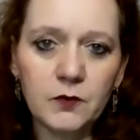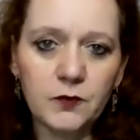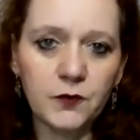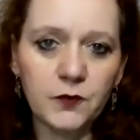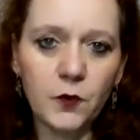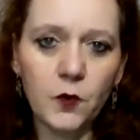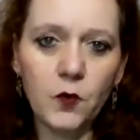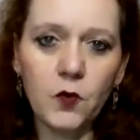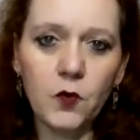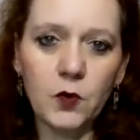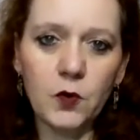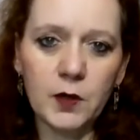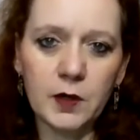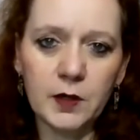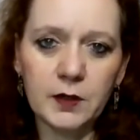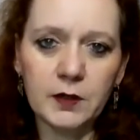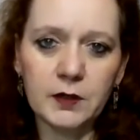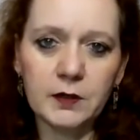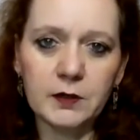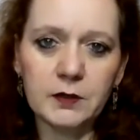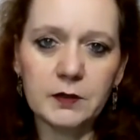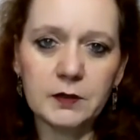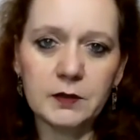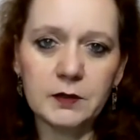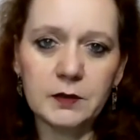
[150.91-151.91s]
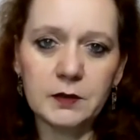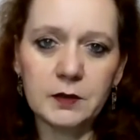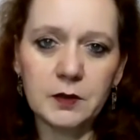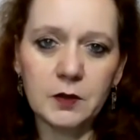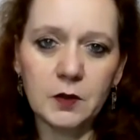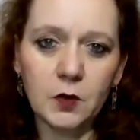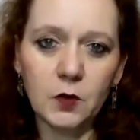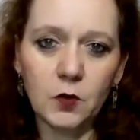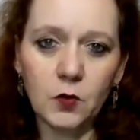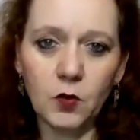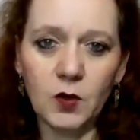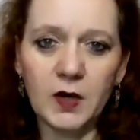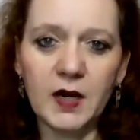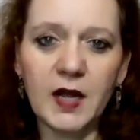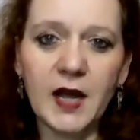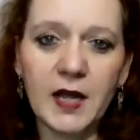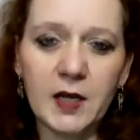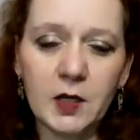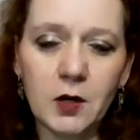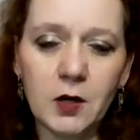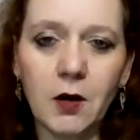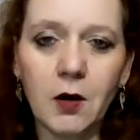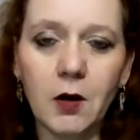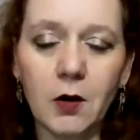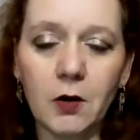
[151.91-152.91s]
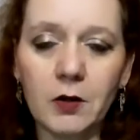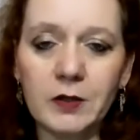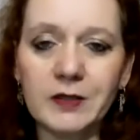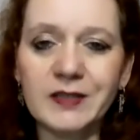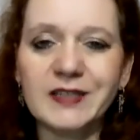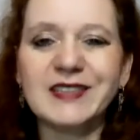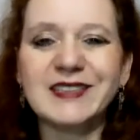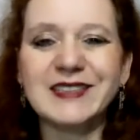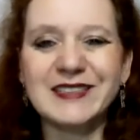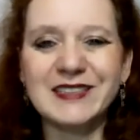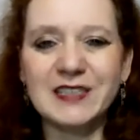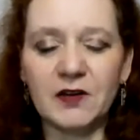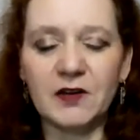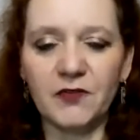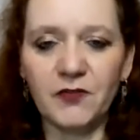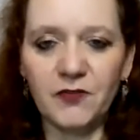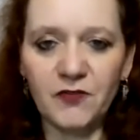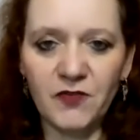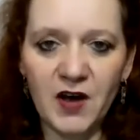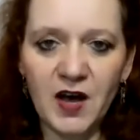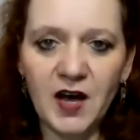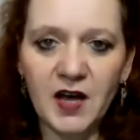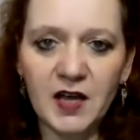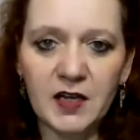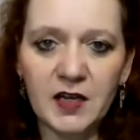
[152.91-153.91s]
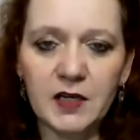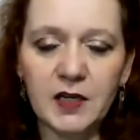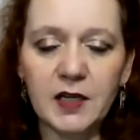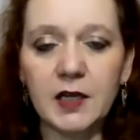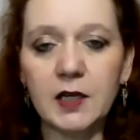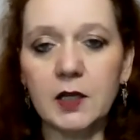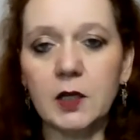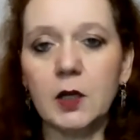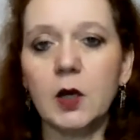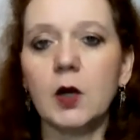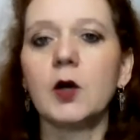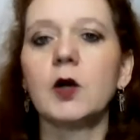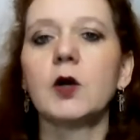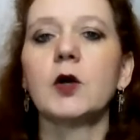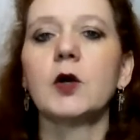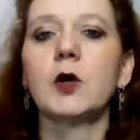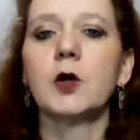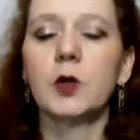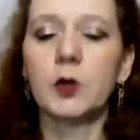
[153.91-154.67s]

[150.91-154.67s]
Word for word: for what I call defining